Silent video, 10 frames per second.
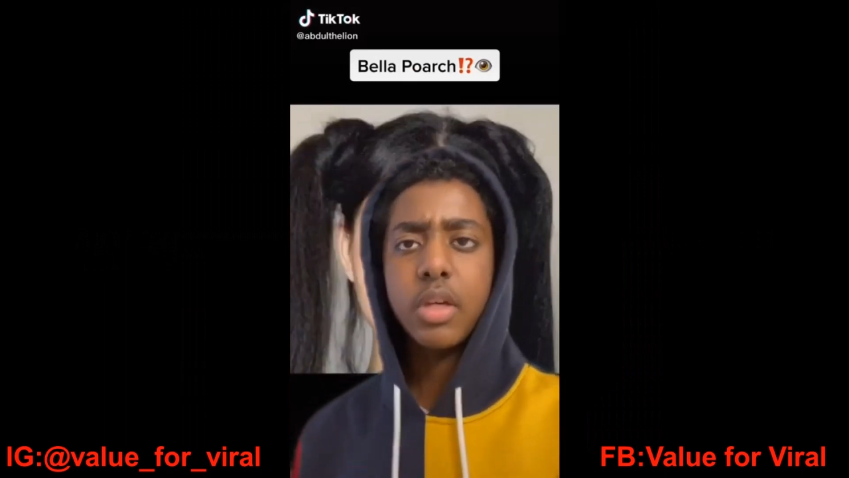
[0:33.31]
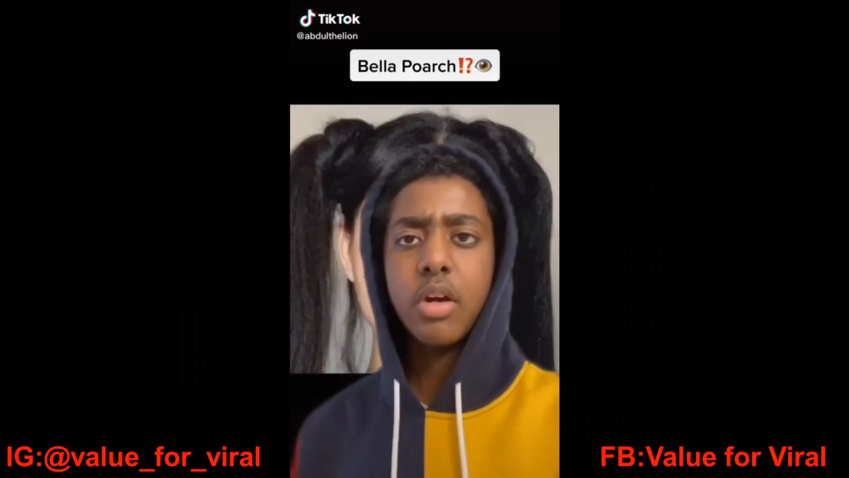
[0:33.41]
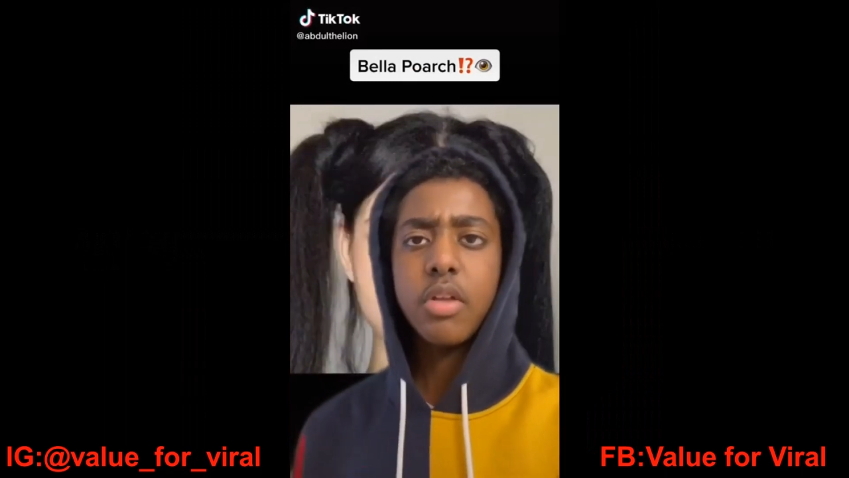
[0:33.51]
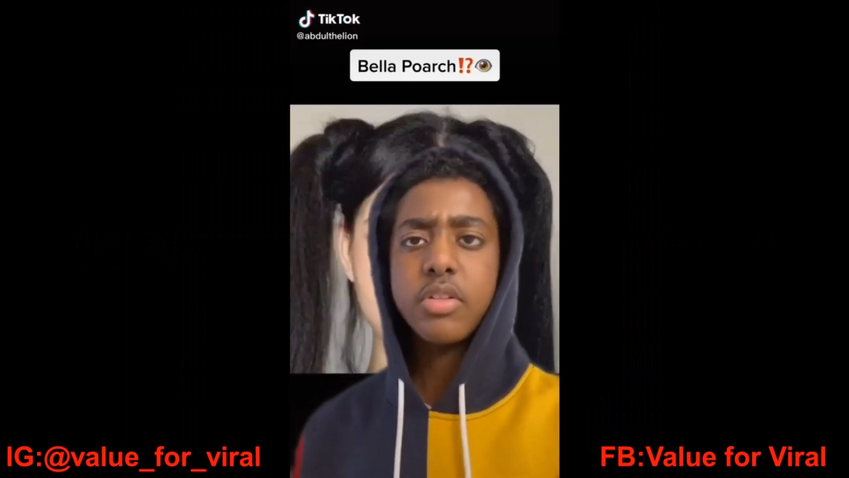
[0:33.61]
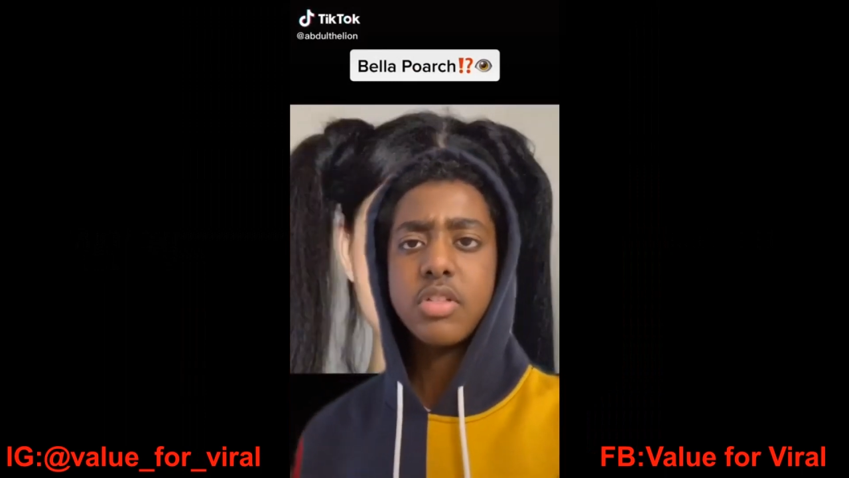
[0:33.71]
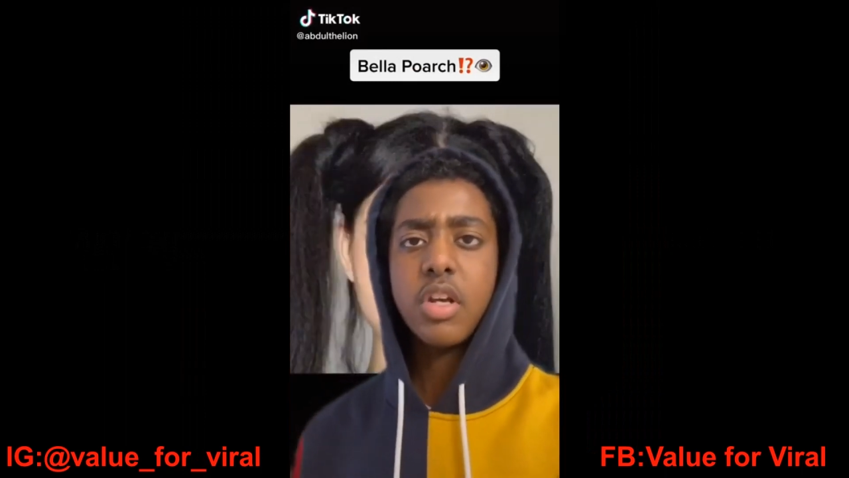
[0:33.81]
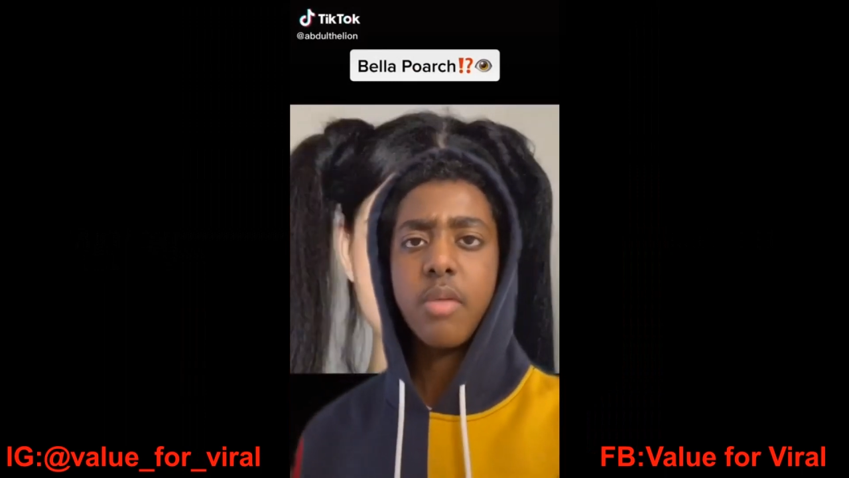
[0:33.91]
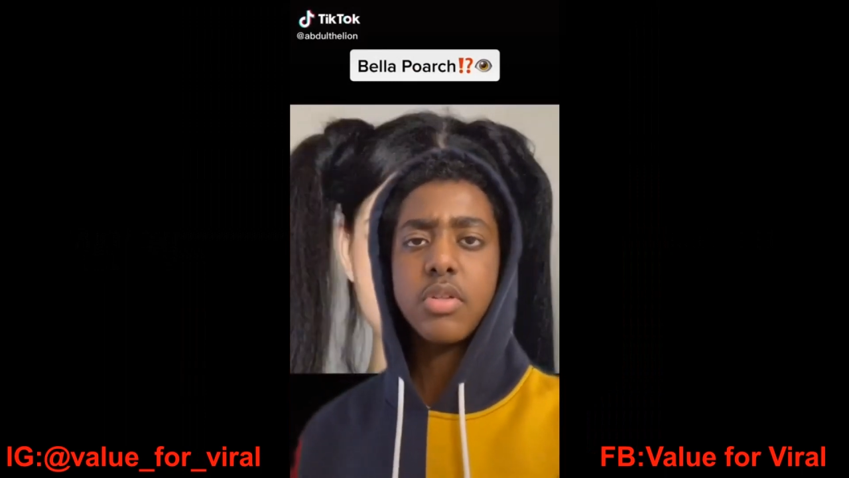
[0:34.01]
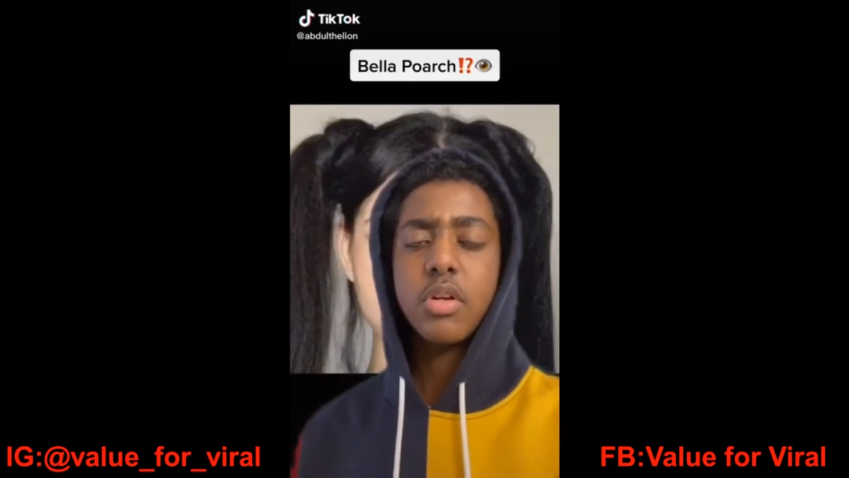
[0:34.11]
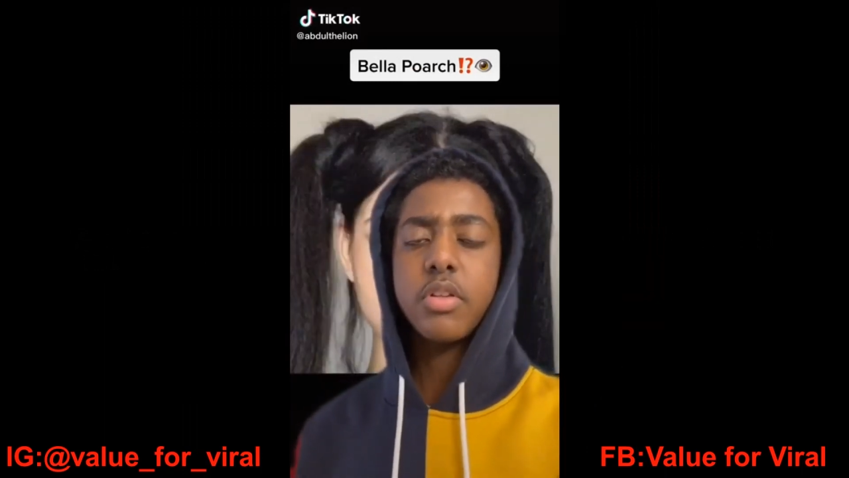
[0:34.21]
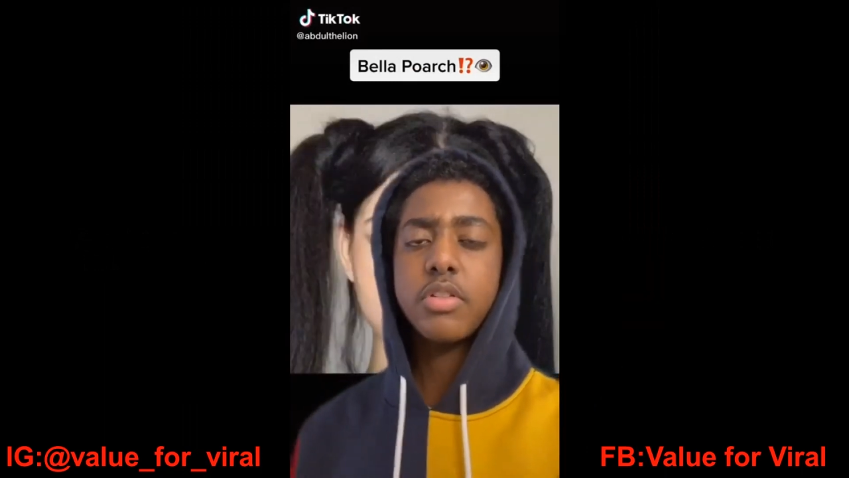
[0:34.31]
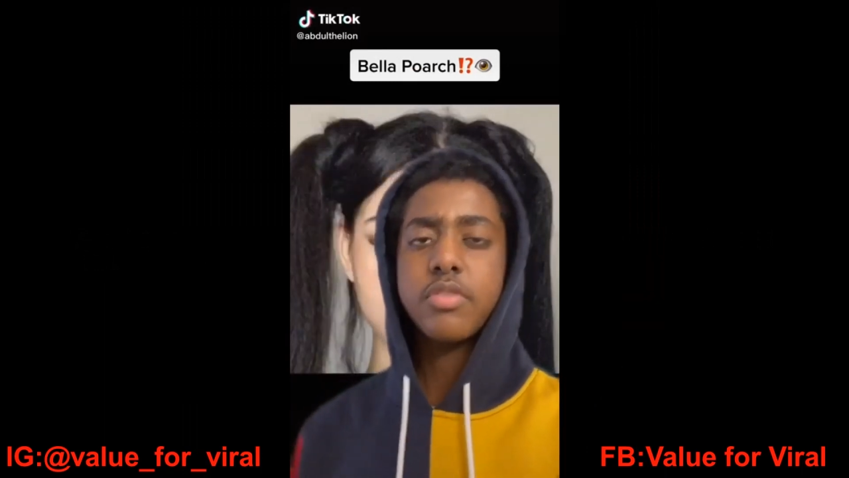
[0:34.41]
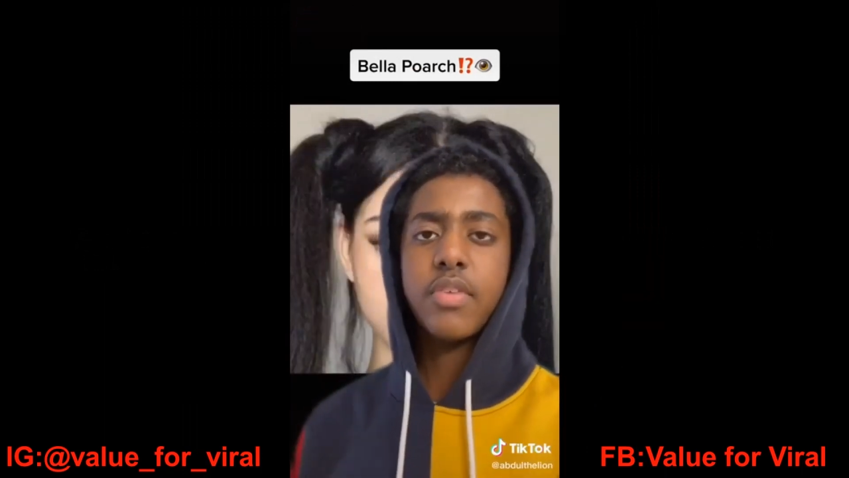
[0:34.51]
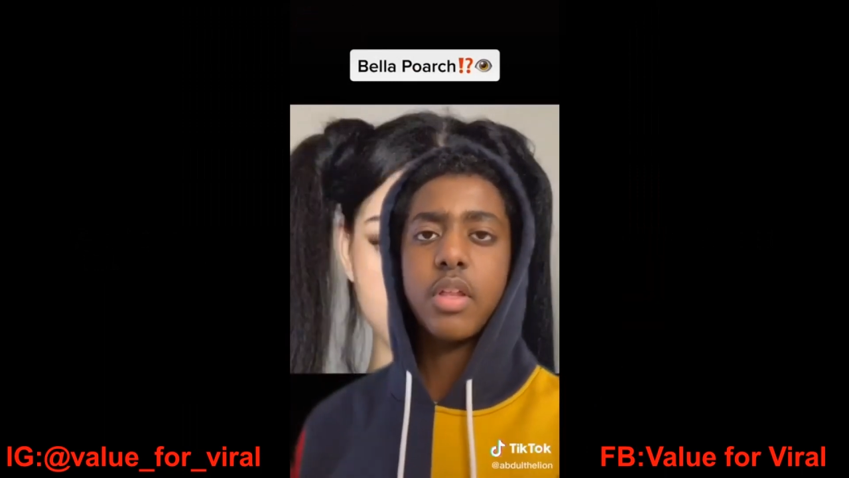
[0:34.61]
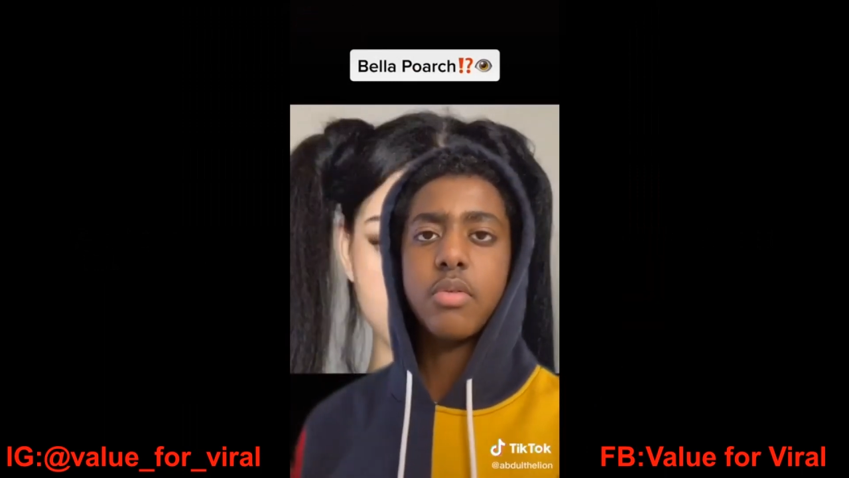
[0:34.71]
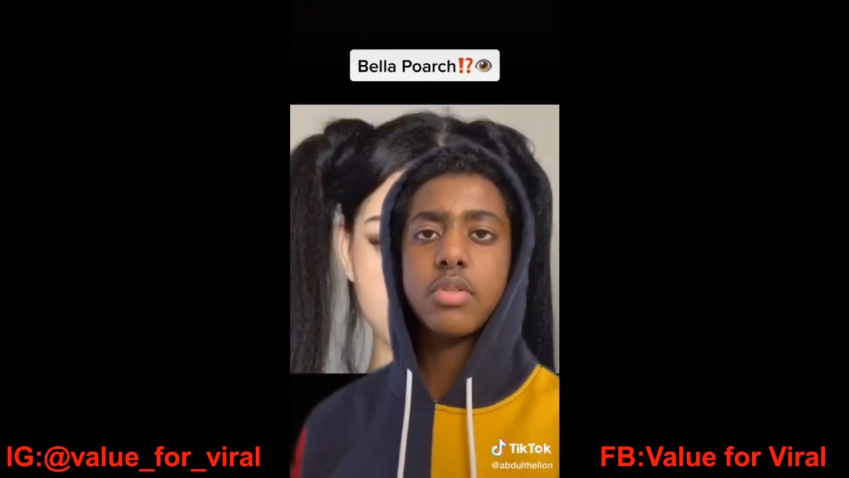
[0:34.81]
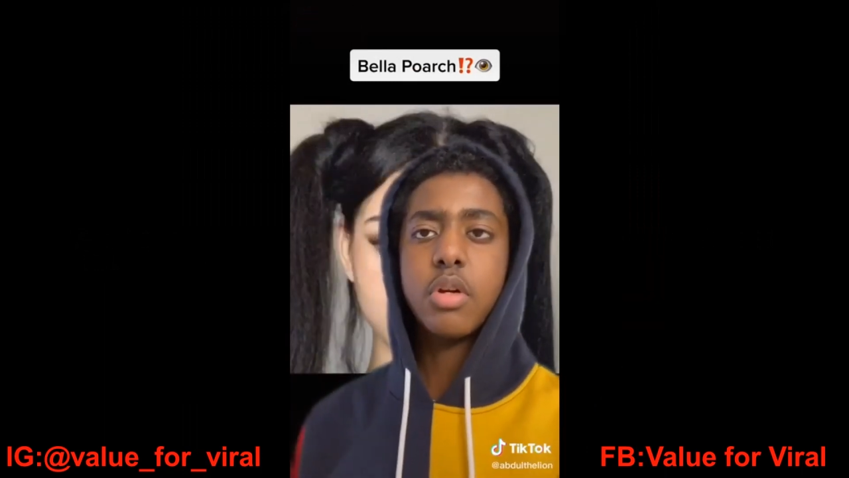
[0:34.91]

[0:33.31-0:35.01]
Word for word: all these numbers and all these followers